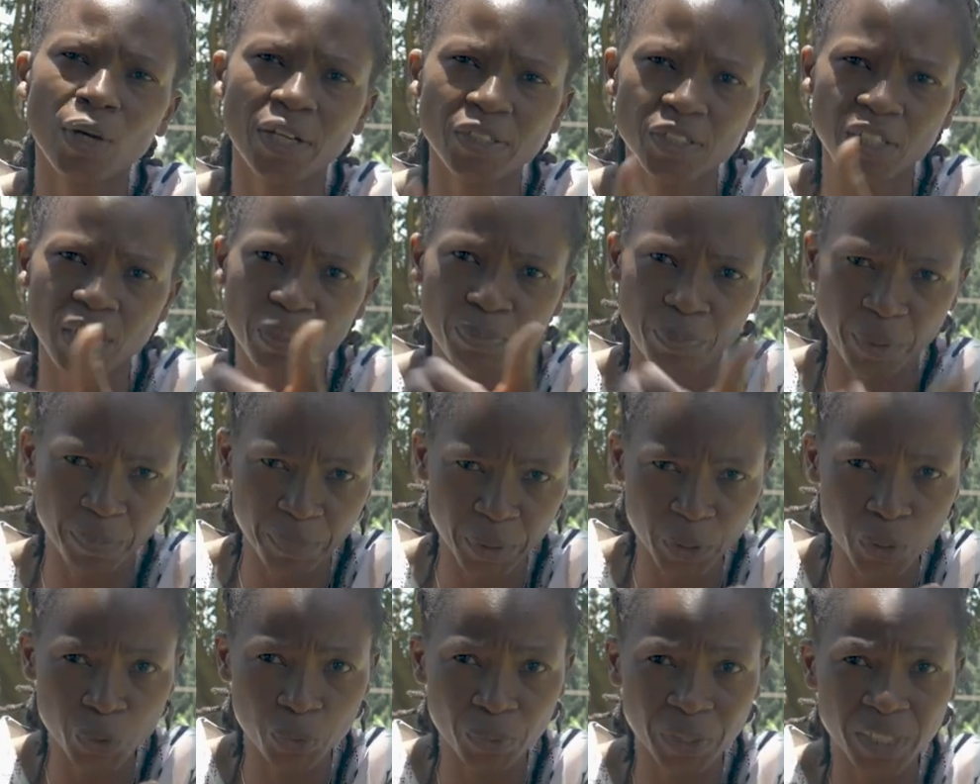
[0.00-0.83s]
actually
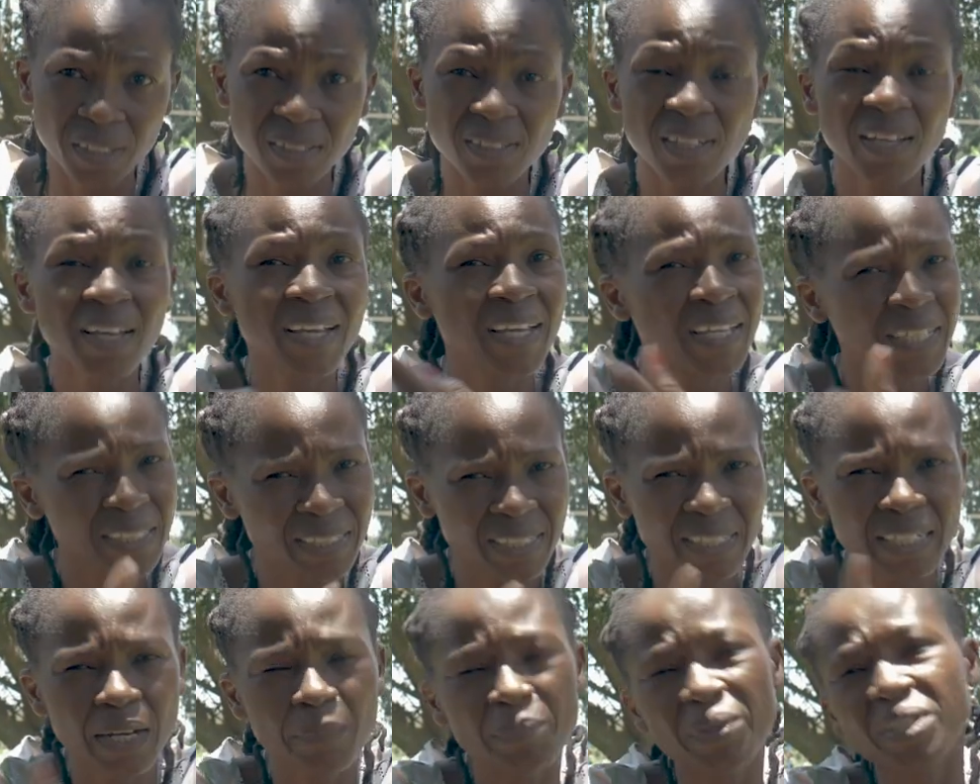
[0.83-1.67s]
perpetuate
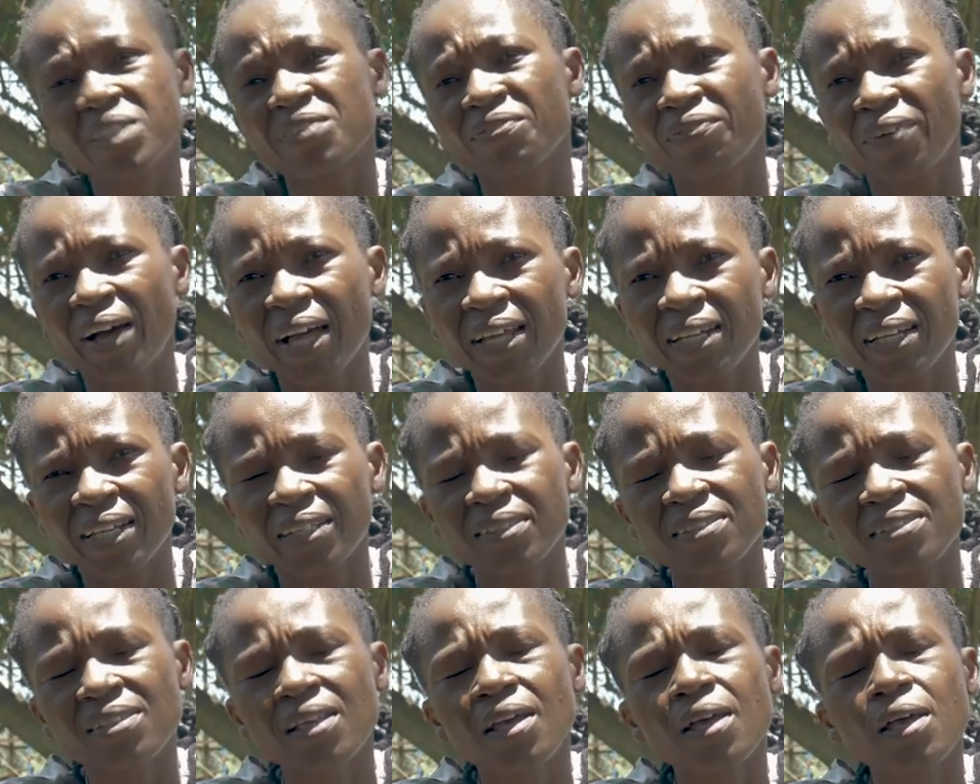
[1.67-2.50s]
gender-based
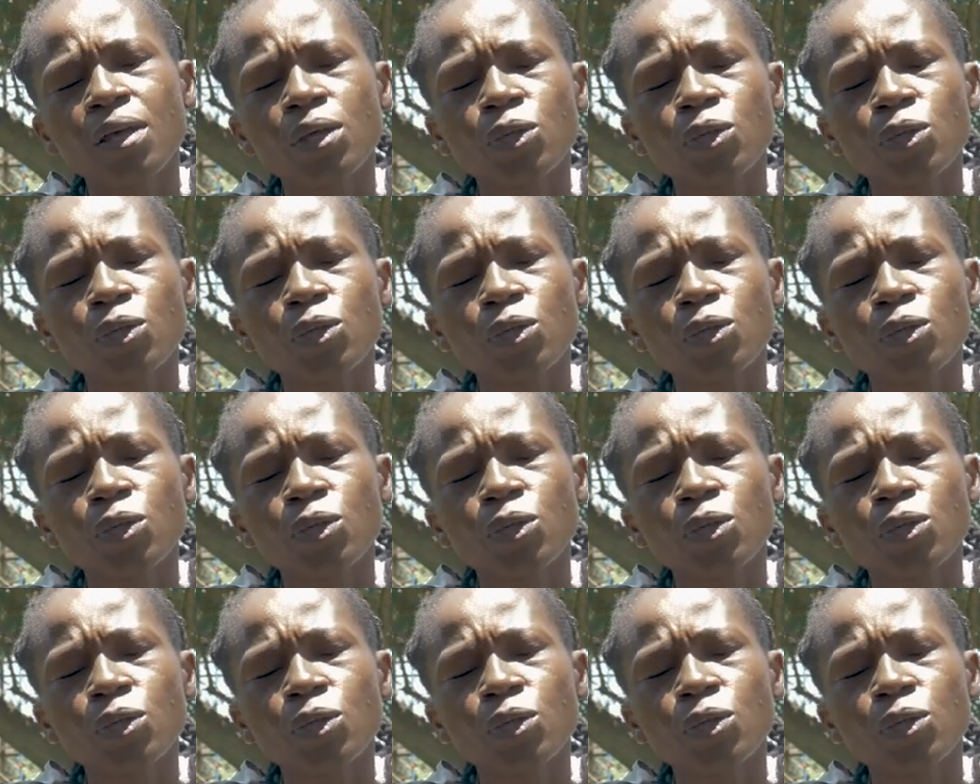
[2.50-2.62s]
violence.